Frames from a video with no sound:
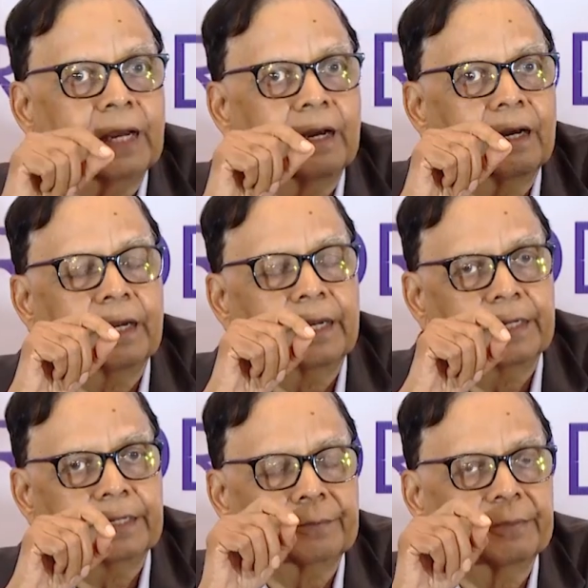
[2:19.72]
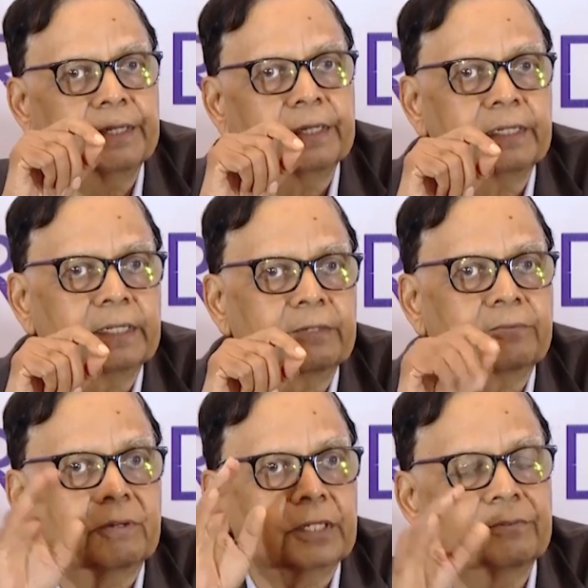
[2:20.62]
had recommended
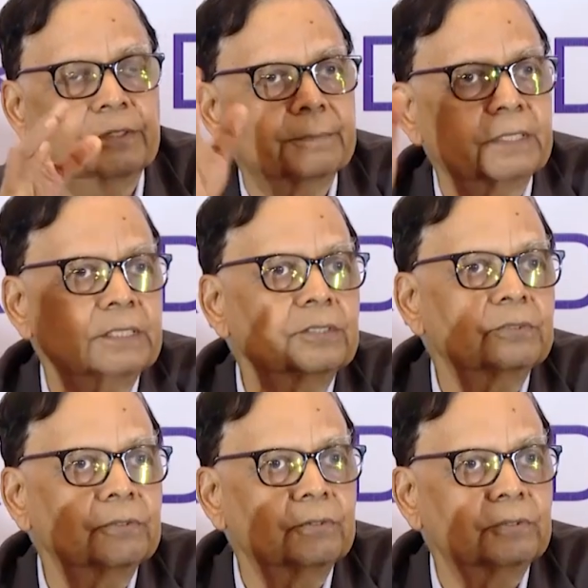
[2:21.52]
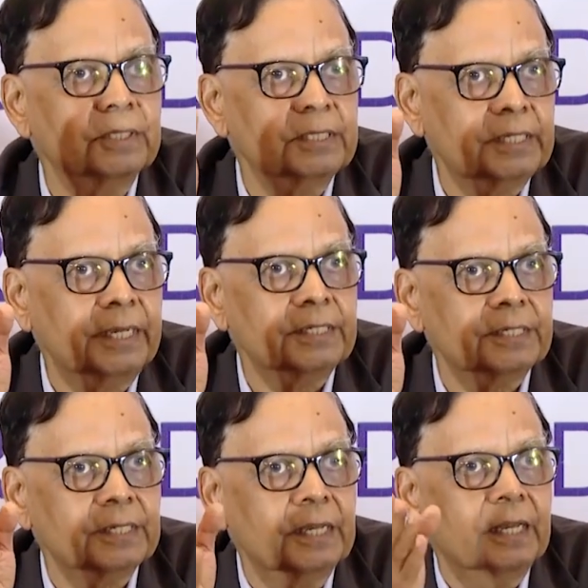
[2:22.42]
that 41% should go to the
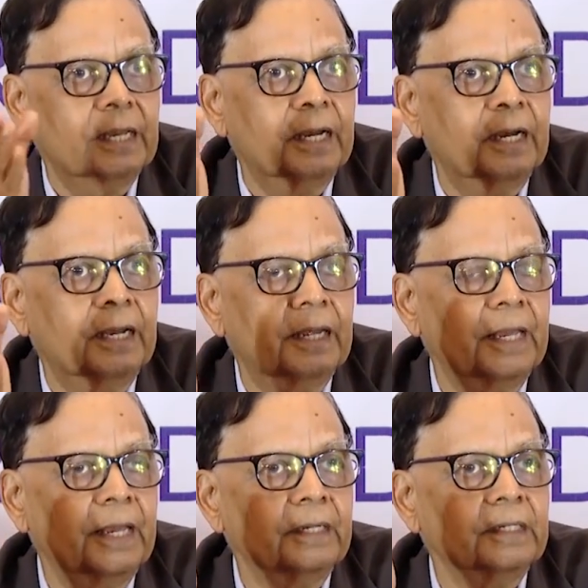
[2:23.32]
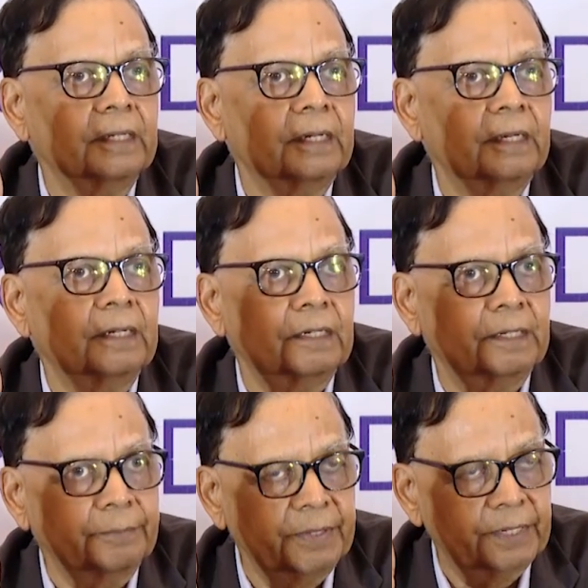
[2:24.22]
states and
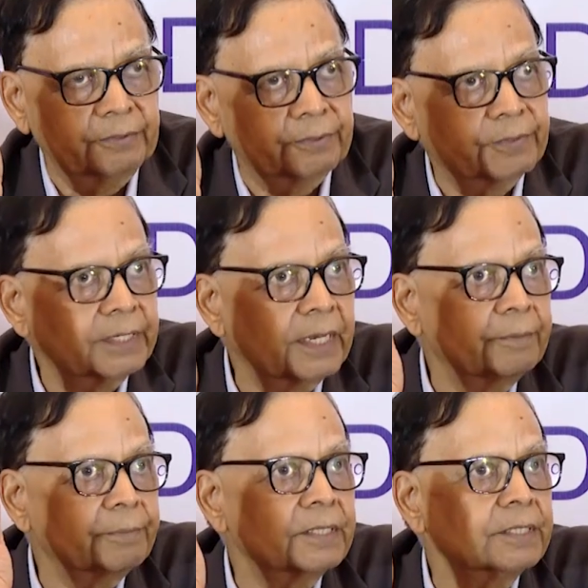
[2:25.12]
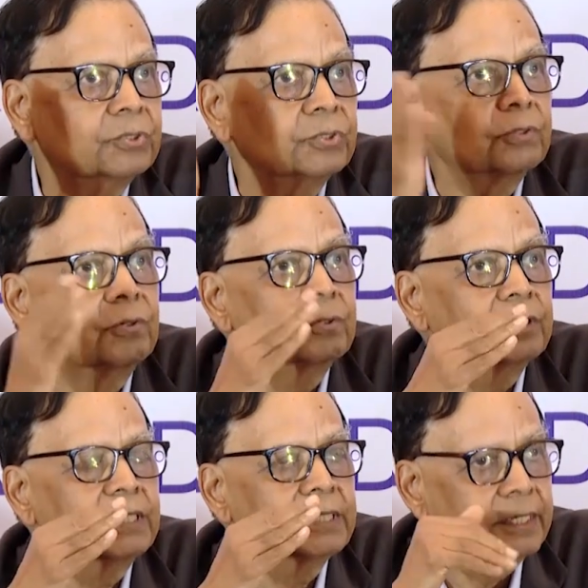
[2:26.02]
remaining 59% should go to
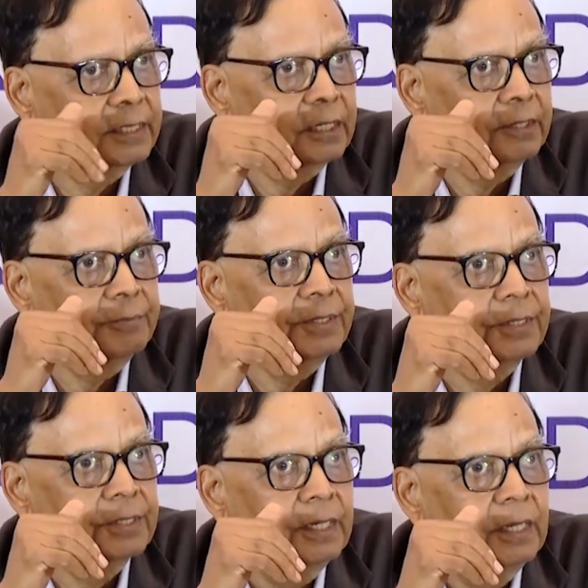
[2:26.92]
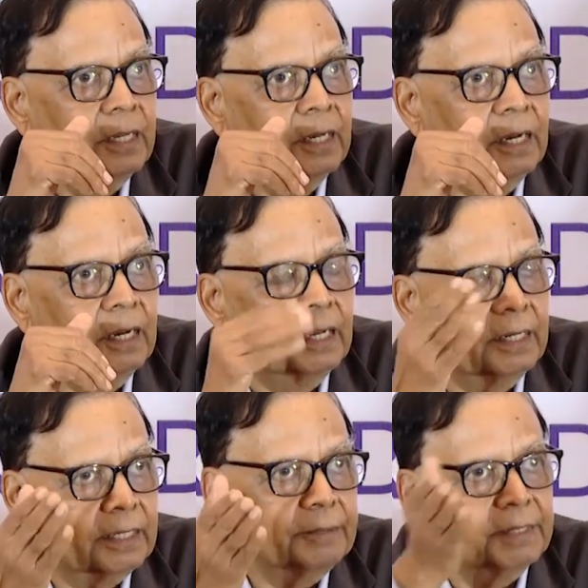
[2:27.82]
the central government.
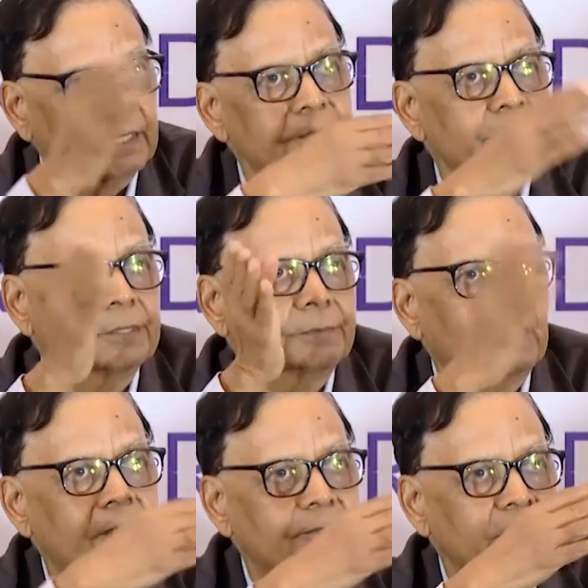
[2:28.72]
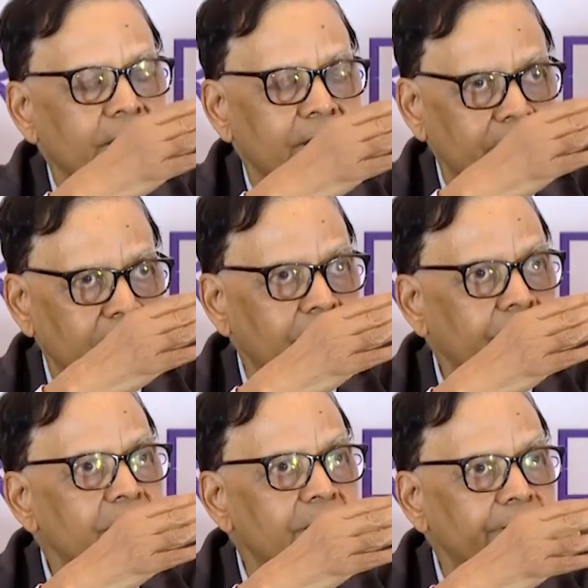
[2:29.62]
And that becomes the part of the central
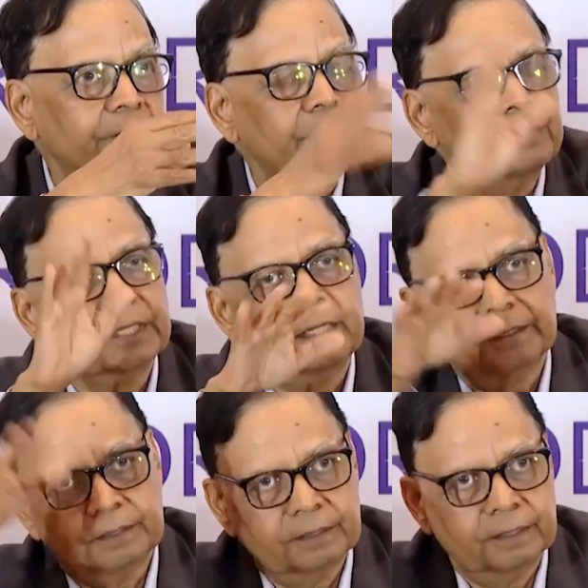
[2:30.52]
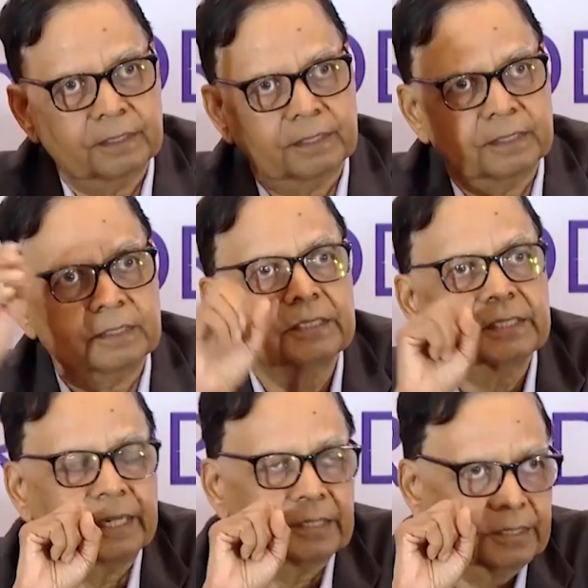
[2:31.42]
government's revenues, and
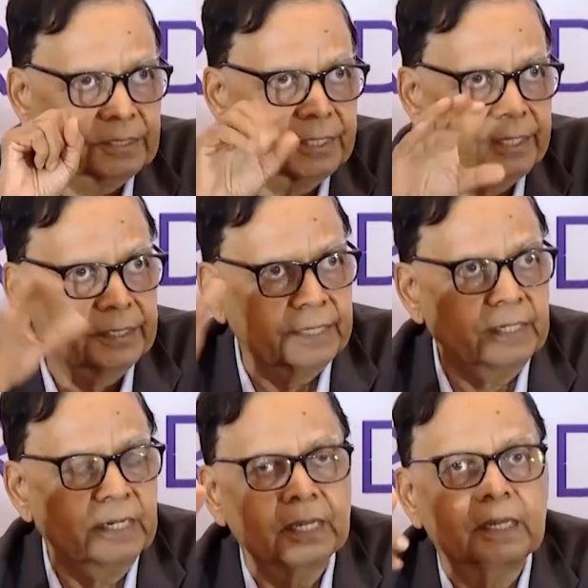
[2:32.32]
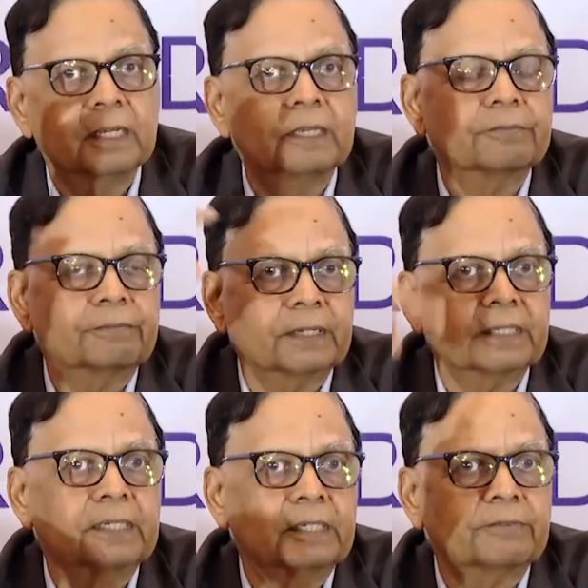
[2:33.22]
states' share then is
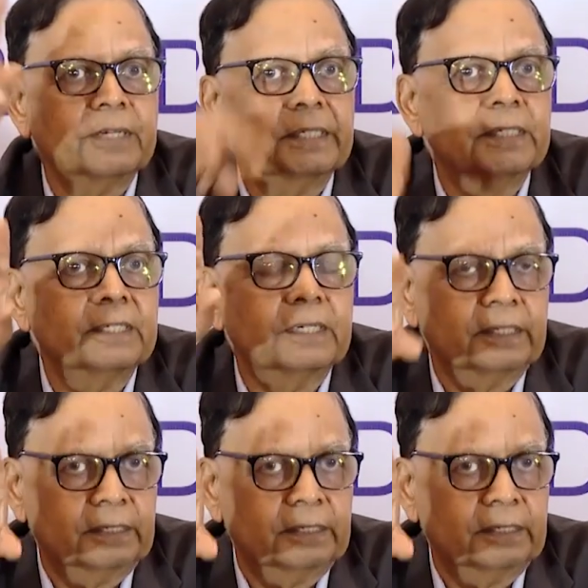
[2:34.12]
further divided